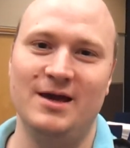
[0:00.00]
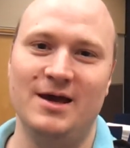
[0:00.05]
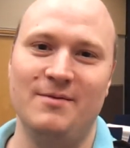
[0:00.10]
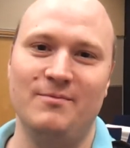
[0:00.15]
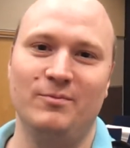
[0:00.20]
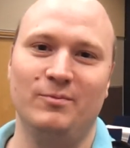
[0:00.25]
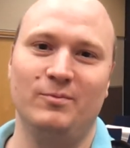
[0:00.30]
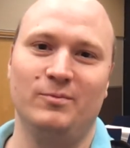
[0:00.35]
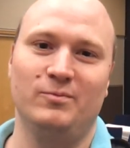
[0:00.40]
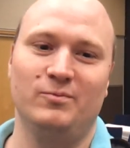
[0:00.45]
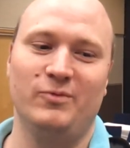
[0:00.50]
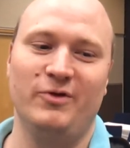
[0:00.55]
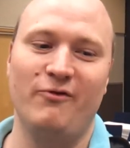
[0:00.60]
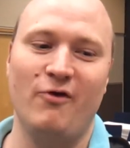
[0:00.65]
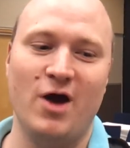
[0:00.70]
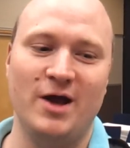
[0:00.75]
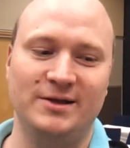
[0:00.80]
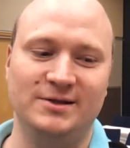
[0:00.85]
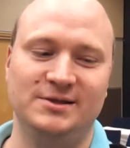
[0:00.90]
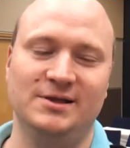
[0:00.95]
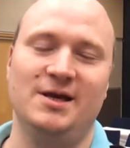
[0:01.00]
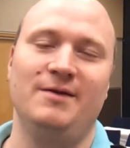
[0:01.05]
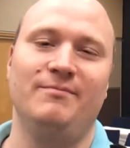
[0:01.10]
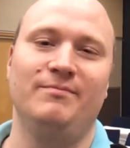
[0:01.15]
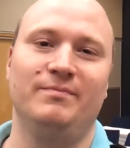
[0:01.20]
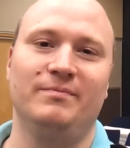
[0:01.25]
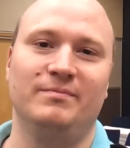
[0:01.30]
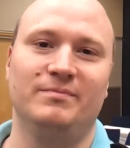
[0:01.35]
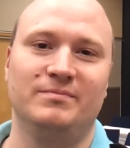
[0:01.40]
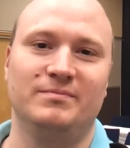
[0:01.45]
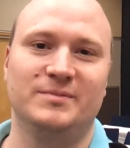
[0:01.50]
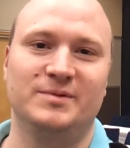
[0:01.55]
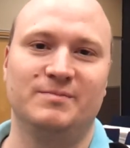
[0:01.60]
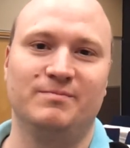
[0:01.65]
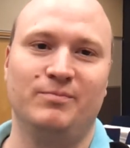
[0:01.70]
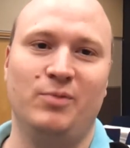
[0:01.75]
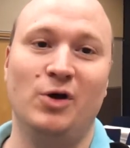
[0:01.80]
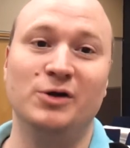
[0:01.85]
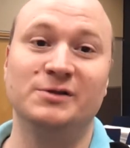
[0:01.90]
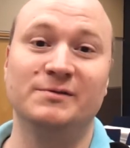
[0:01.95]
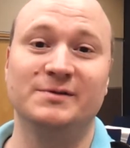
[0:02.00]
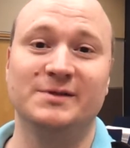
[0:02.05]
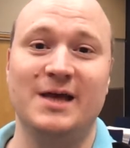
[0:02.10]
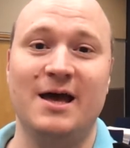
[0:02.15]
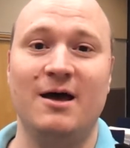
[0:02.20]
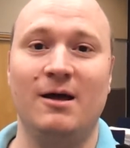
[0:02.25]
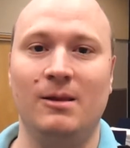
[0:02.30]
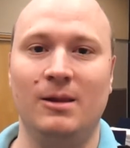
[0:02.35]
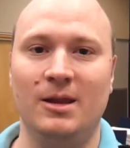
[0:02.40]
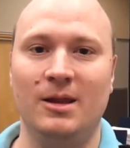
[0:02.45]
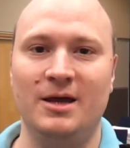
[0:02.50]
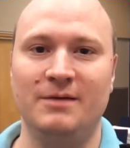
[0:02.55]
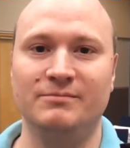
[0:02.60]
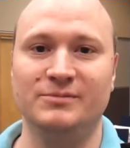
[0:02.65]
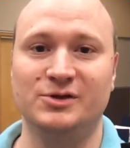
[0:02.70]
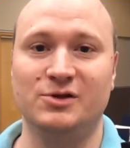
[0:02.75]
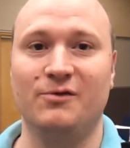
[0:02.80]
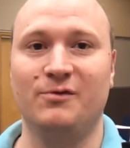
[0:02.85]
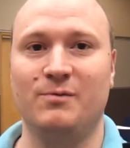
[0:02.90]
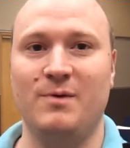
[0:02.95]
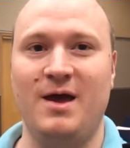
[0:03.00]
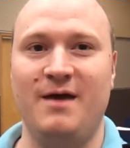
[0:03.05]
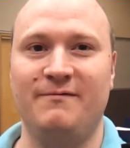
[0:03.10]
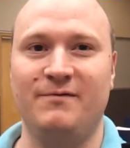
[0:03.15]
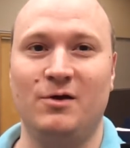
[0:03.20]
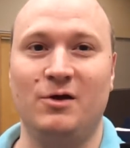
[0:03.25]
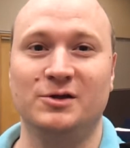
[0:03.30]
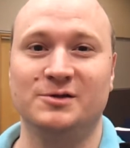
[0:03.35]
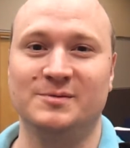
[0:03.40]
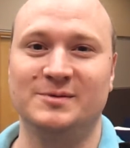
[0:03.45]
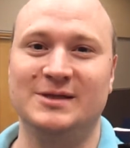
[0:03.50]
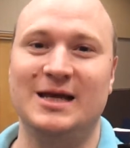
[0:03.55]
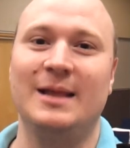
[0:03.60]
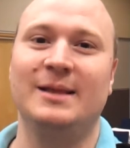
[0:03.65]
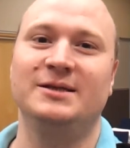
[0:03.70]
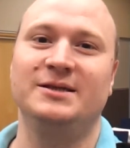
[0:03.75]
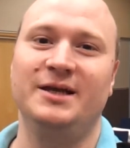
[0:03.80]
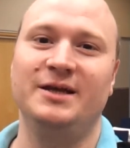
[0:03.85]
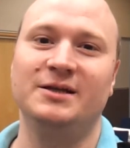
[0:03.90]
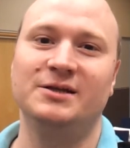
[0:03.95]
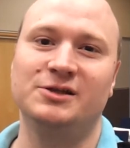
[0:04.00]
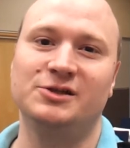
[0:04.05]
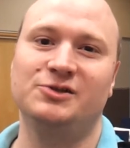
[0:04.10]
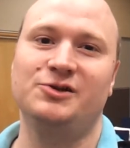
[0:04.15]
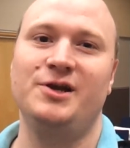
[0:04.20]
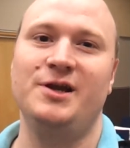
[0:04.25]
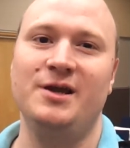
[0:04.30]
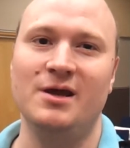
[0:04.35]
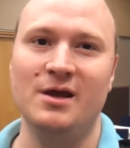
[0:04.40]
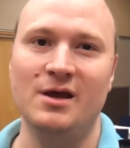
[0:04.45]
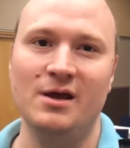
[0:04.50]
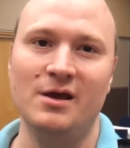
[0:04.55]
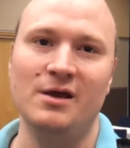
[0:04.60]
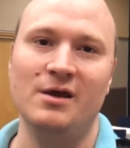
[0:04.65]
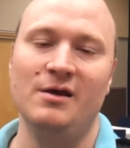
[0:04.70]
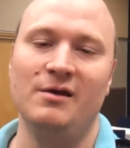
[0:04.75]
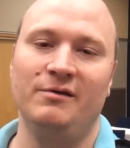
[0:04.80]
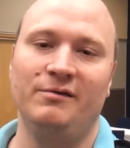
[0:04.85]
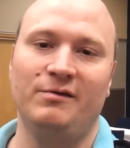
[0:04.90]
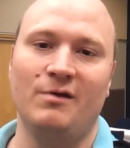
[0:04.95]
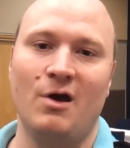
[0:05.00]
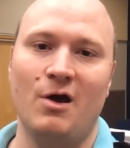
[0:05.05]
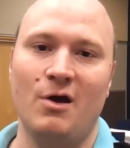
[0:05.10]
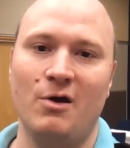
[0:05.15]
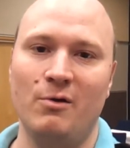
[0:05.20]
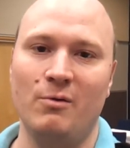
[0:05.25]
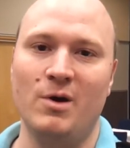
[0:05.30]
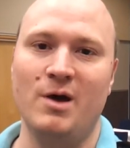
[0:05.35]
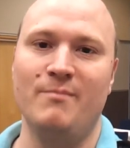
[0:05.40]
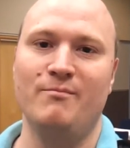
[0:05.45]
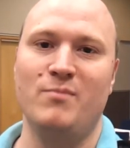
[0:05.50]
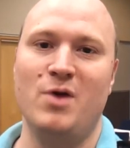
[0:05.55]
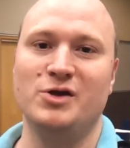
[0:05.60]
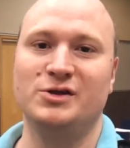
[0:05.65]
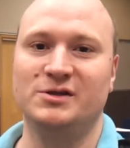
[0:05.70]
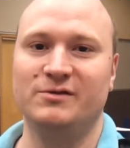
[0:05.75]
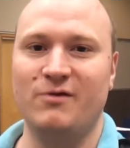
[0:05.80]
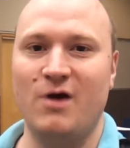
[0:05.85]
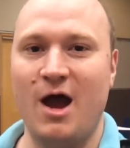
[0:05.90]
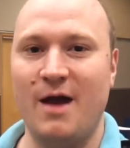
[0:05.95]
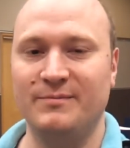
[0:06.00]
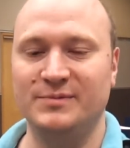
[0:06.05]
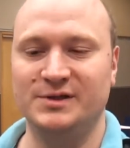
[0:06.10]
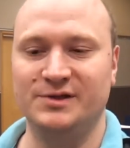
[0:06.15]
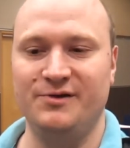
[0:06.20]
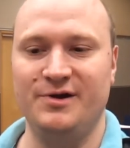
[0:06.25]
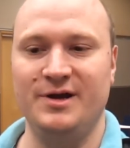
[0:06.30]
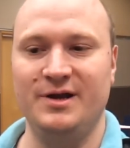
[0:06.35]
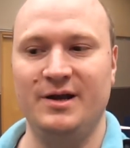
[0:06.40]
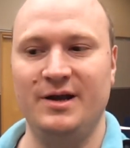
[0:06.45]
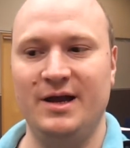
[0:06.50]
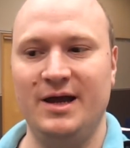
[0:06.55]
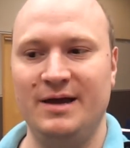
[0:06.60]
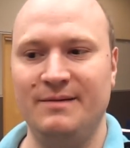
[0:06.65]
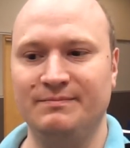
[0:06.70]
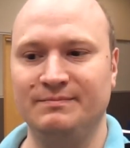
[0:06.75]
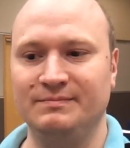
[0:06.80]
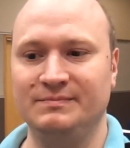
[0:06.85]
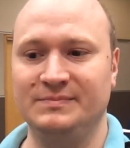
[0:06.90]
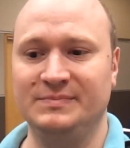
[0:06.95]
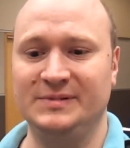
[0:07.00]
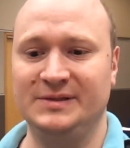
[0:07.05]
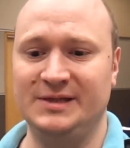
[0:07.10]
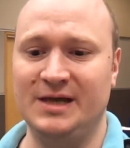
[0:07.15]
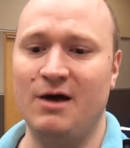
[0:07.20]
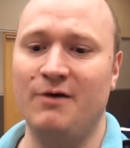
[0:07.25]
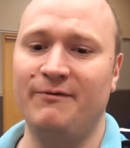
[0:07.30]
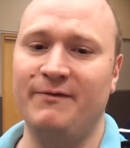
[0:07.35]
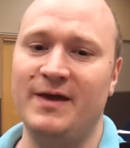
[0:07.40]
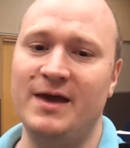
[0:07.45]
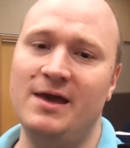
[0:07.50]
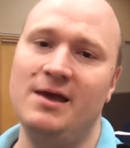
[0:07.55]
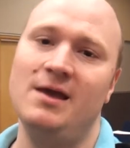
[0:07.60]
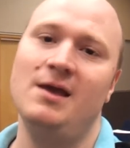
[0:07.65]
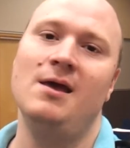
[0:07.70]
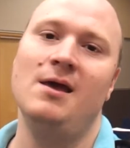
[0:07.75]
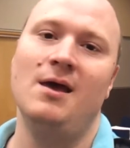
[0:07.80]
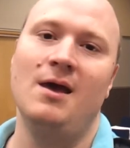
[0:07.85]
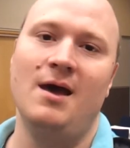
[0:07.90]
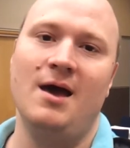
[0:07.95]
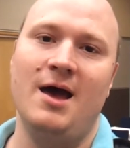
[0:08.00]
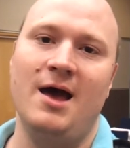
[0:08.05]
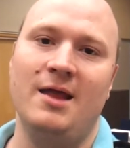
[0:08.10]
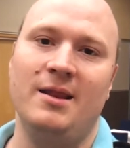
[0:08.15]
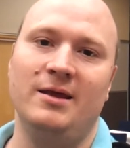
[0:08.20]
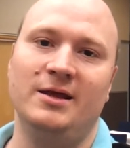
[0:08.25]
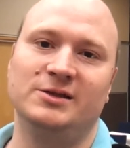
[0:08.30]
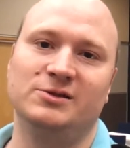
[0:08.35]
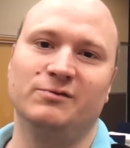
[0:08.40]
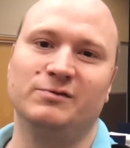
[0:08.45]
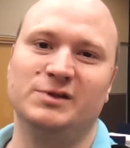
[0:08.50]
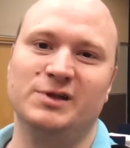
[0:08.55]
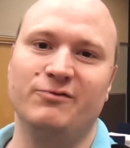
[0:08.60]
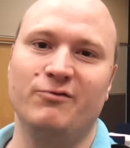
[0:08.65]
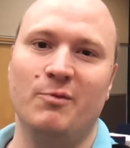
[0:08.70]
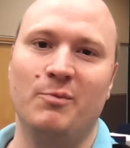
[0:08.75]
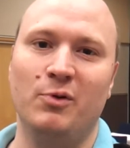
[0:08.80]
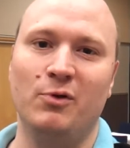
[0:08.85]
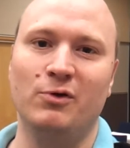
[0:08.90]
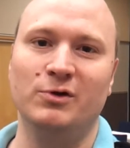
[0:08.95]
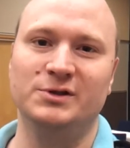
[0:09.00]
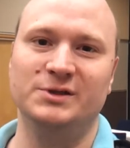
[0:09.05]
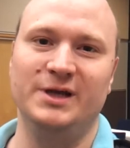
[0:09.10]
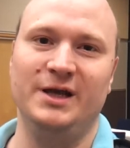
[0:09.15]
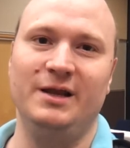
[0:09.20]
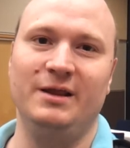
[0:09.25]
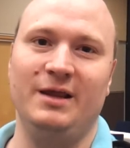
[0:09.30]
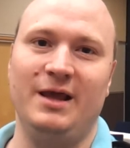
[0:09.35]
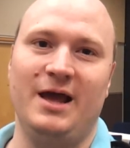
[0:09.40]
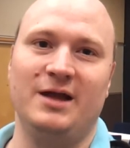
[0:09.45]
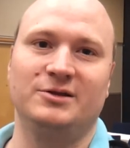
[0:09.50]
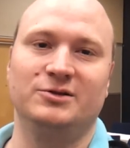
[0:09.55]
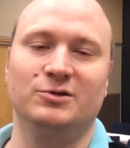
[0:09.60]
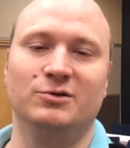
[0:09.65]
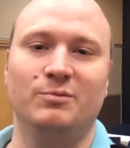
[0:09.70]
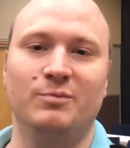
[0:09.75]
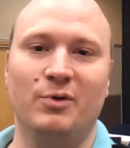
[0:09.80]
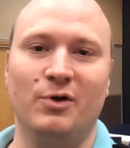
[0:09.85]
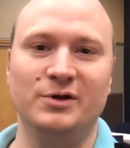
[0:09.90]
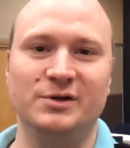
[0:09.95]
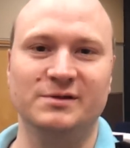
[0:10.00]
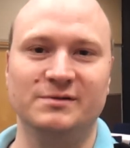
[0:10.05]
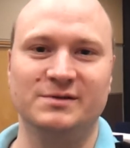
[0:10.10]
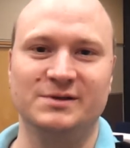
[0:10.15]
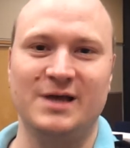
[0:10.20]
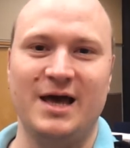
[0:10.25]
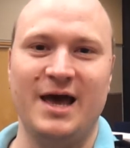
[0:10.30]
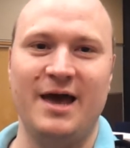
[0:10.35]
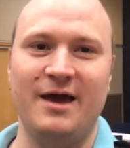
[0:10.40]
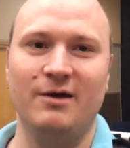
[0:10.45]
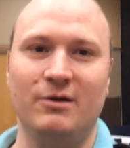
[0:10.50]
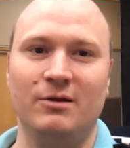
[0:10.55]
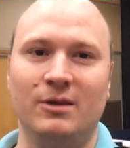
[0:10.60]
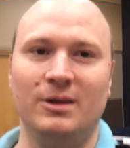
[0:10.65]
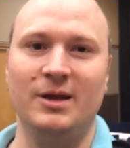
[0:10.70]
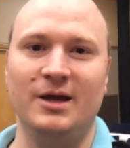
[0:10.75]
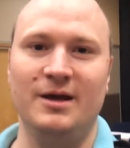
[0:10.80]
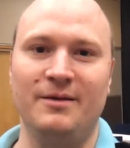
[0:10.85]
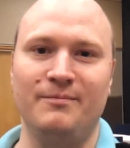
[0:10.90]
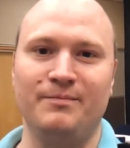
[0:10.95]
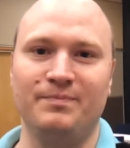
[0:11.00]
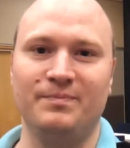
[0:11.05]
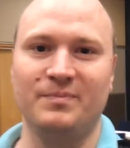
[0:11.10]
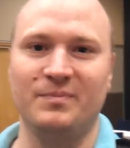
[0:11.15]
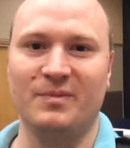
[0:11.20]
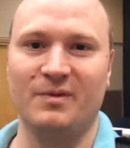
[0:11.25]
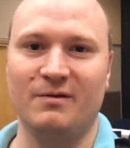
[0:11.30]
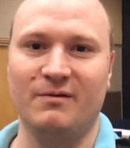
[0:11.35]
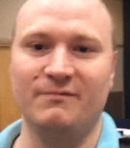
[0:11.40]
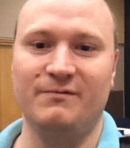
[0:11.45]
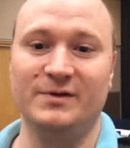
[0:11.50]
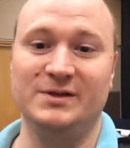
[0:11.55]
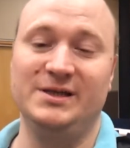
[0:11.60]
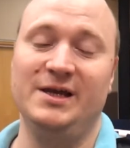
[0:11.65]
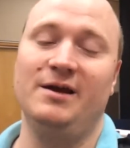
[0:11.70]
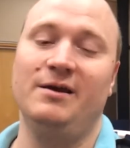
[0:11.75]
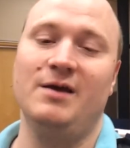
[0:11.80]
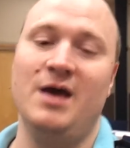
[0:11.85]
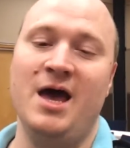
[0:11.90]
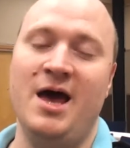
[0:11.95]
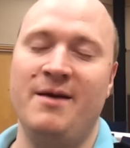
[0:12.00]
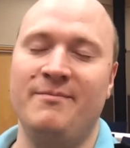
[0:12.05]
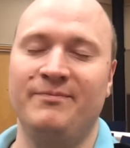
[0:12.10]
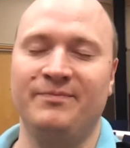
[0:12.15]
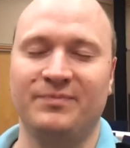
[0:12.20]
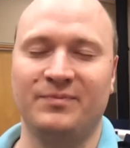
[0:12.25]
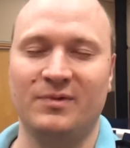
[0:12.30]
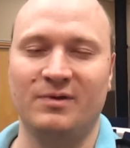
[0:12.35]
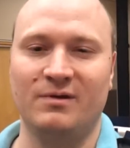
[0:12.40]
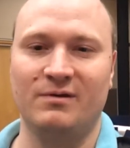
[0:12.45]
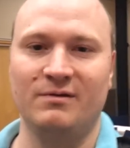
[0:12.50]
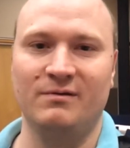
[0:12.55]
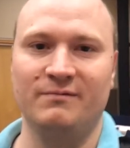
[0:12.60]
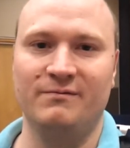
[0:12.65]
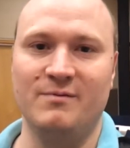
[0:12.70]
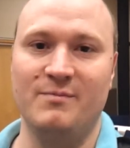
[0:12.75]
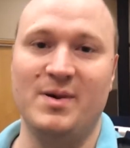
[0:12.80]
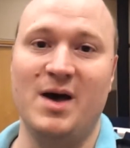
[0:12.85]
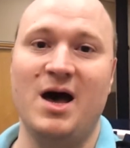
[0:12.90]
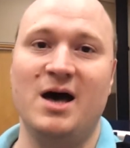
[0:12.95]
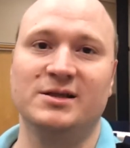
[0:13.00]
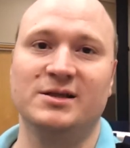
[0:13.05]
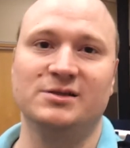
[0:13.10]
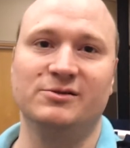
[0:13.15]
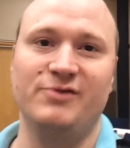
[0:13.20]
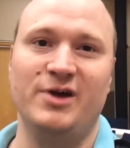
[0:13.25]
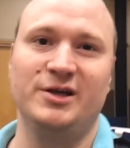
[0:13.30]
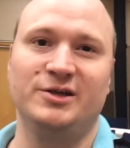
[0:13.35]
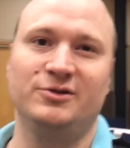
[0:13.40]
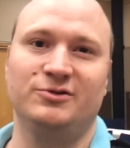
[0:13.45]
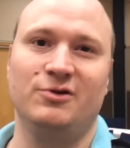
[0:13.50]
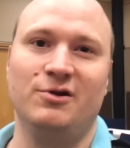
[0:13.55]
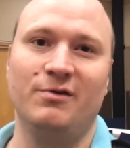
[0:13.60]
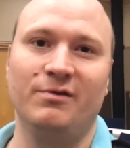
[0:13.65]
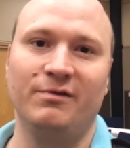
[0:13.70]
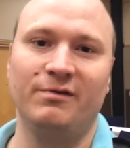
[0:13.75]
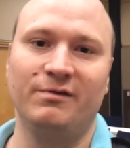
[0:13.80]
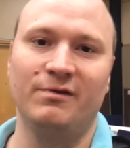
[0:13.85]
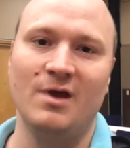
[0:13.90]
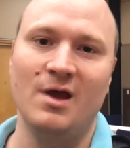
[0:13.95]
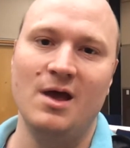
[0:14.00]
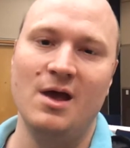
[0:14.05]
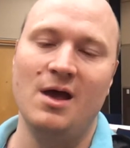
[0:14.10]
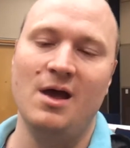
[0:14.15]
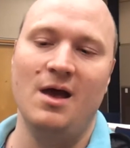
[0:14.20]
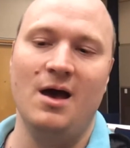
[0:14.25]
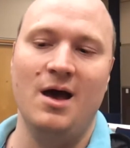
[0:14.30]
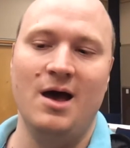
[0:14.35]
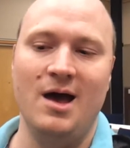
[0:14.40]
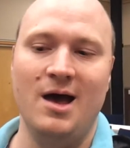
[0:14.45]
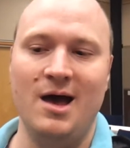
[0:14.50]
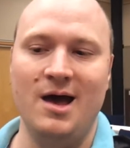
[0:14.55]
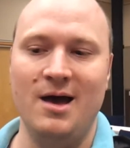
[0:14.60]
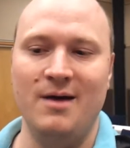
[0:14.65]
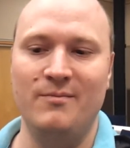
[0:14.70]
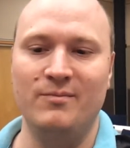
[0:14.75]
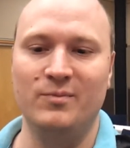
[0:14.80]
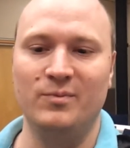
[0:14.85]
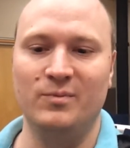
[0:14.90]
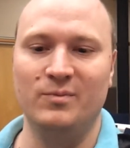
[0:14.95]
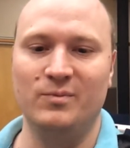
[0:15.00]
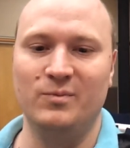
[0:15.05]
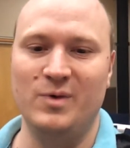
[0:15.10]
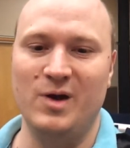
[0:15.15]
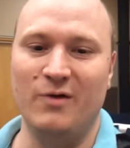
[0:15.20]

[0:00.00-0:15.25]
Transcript: Um, we write um, point of sale um, software for the hospitality well, industry. Uh, so uh, most of our apps are in we, Delphi. We had, we had almost everything organised. The actual point of sale um, to live in Europe, um, to, spend bars and restaurants. We've got three children. We want them um, to.